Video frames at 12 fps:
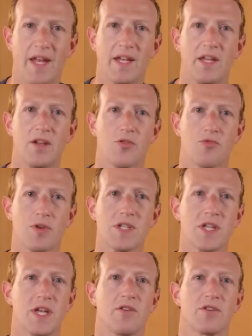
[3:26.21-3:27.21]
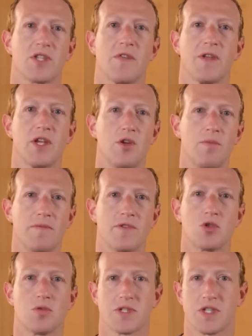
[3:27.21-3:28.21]
And the reason here is that the human
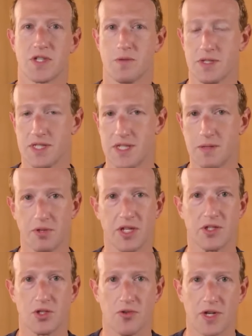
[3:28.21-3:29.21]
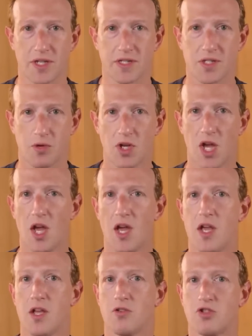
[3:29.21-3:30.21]
visual system is deeply integrated. So
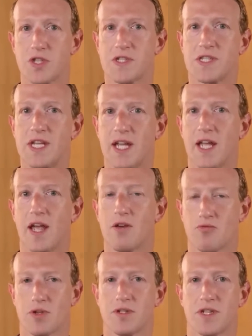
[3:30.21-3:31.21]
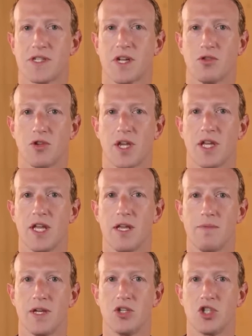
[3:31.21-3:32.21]
just seeing a realistic looking
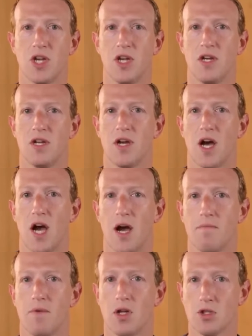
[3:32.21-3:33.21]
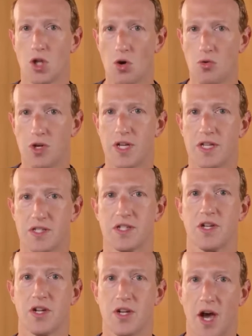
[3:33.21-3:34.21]
image alone
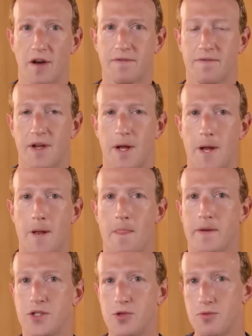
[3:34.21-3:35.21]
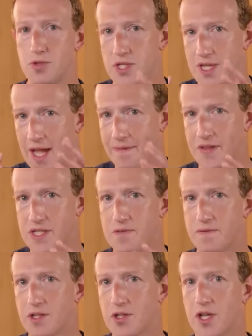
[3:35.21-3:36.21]
isn't enough. To get this
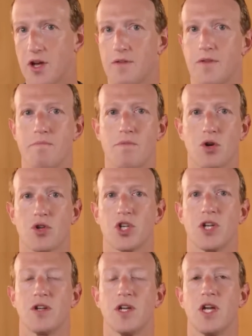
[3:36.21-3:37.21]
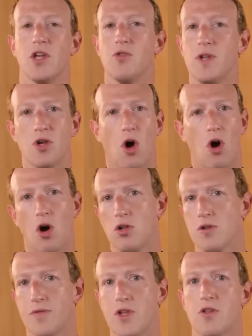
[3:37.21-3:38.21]
feeling of immersion, you need
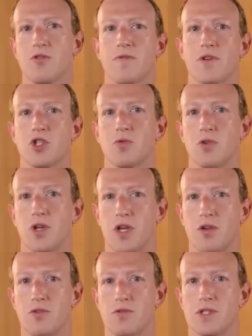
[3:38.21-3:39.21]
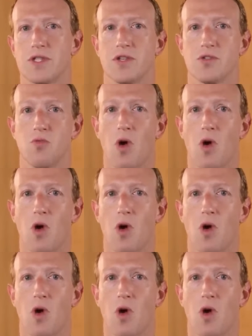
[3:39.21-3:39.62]
all of the other visual cues as